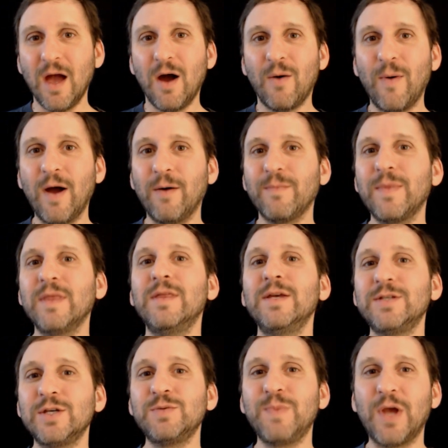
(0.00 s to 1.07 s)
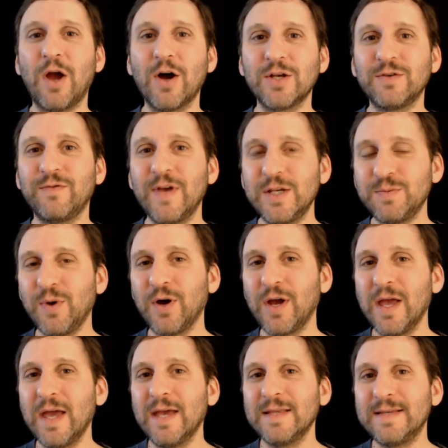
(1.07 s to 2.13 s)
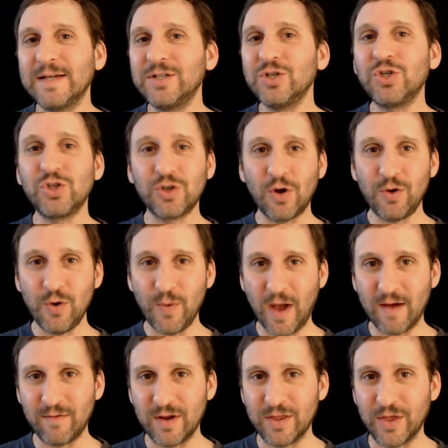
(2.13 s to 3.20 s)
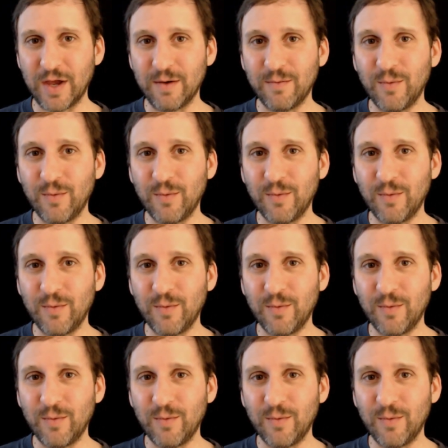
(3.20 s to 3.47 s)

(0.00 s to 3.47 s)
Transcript: Well, this is because Facebook doesn't show you everything.